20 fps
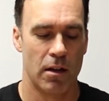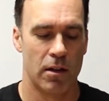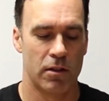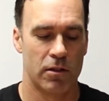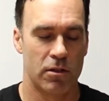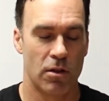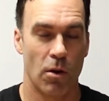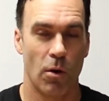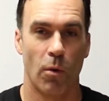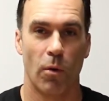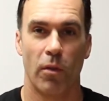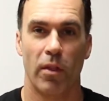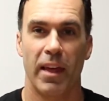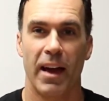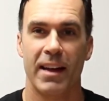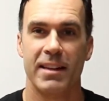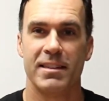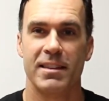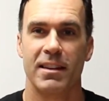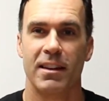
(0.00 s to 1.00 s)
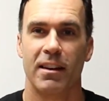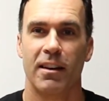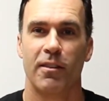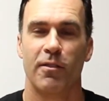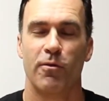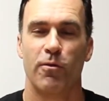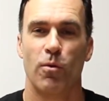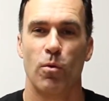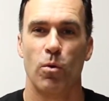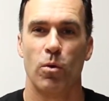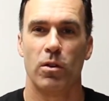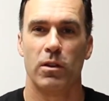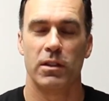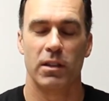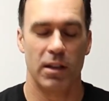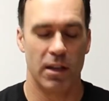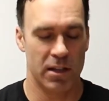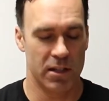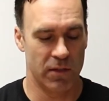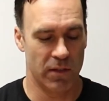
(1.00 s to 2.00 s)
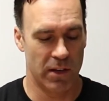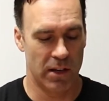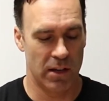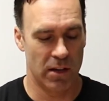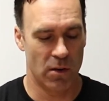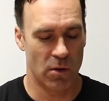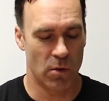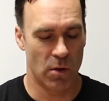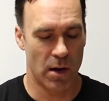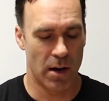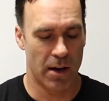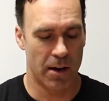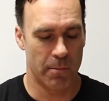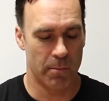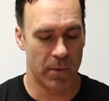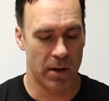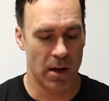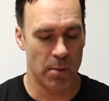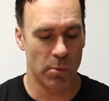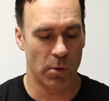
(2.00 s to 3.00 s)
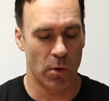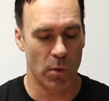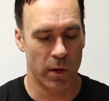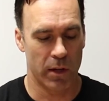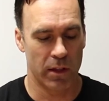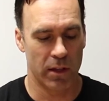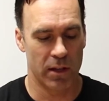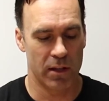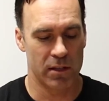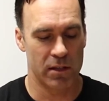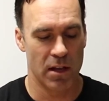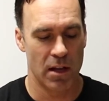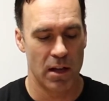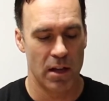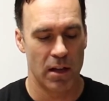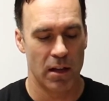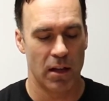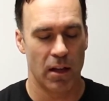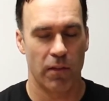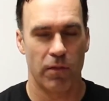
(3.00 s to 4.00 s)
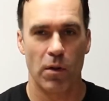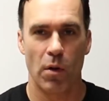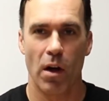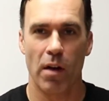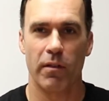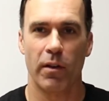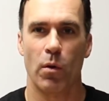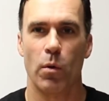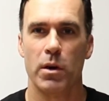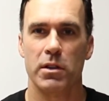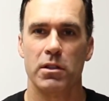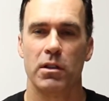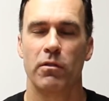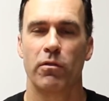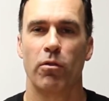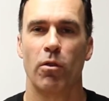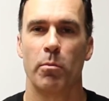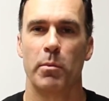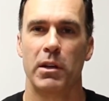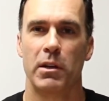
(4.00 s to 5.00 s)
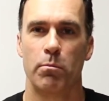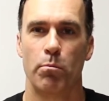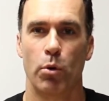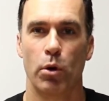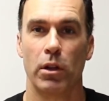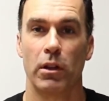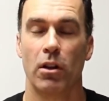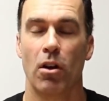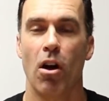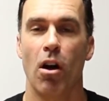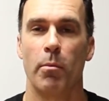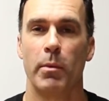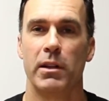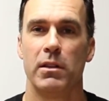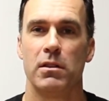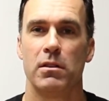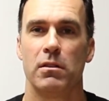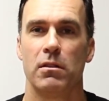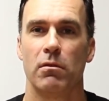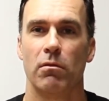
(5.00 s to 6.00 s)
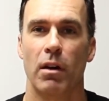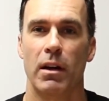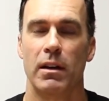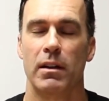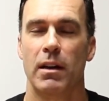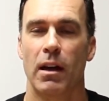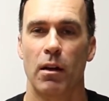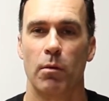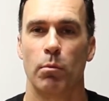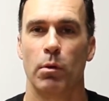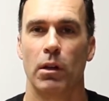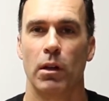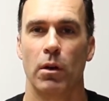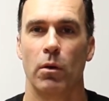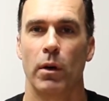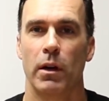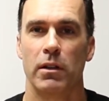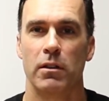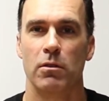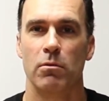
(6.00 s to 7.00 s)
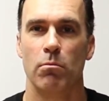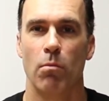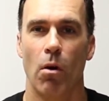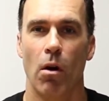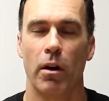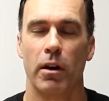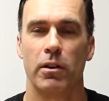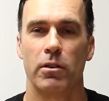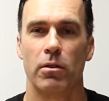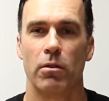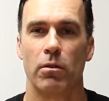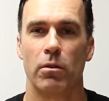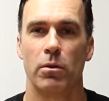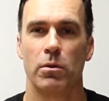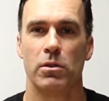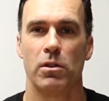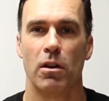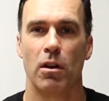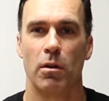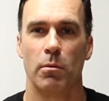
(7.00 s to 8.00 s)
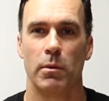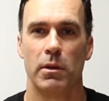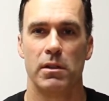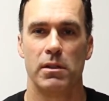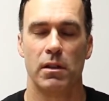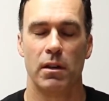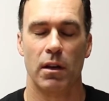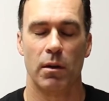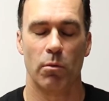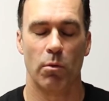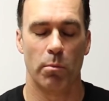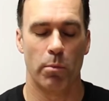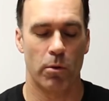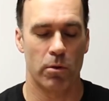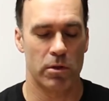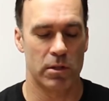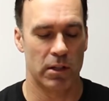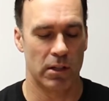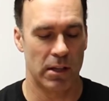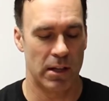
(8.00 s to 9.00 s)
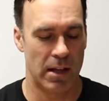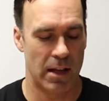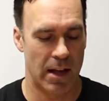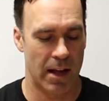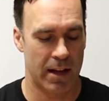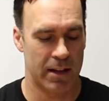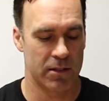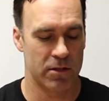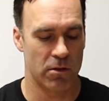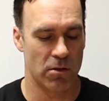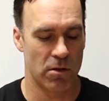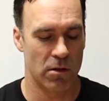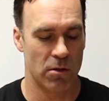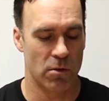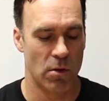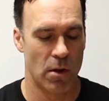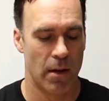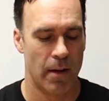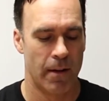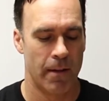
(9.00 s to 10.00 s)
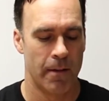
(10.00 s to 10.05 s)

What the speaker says: So that's it for today's video. Couple quick things. If you have a question for me, put it in the comments right down below. I do monitor those comments and I will personally answer you.